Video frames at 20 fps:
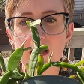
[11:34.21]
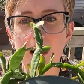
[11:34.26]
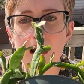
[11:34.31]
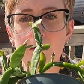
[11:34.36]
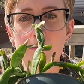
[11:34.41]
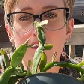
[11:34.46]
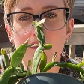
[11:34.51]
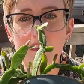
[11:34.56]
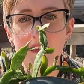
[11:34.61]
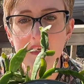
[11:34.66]
I
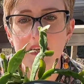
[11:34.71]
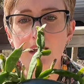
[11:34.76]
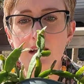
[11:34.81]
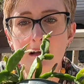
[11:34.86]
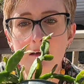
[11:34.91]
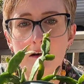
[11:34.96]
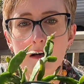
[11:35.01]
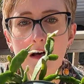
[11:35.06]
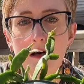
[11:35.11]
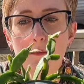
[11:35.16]
was thinking
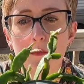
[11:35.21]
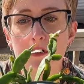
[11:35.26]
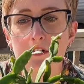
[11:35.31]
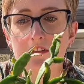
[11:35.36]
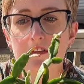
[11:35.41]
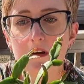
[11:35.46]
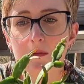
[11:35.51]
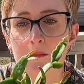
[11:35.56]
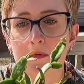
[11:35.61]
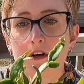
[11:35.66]
it got more
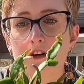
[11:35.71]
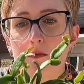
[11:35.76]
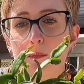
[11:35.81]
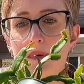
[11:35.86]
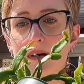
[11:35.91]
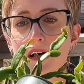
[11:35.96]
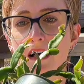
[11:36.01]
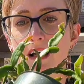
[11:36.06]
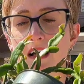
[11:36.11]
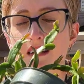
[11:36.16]
sunburned,
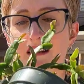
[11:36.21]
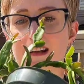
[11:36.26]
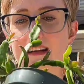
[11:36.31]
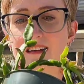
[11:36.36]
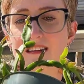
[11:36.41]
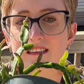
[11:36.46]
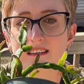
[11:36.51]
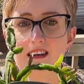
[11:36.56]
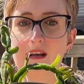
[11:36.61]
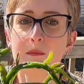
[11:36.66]
but it
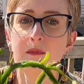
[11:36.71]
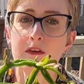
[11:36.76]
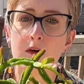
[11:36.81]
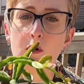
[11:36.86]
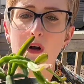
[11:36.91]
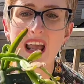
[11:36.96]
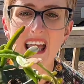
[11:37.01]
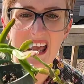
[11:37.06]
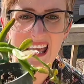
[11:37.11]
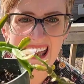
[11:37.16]
seems
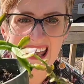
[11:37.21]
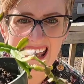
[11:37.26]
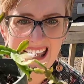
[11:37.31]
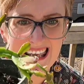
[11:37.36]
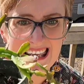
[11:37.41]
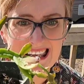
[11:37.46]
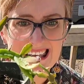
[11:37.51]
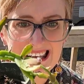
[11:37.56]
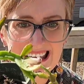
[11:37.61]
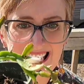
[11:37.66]

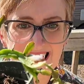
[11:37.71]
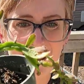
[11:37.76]
okay.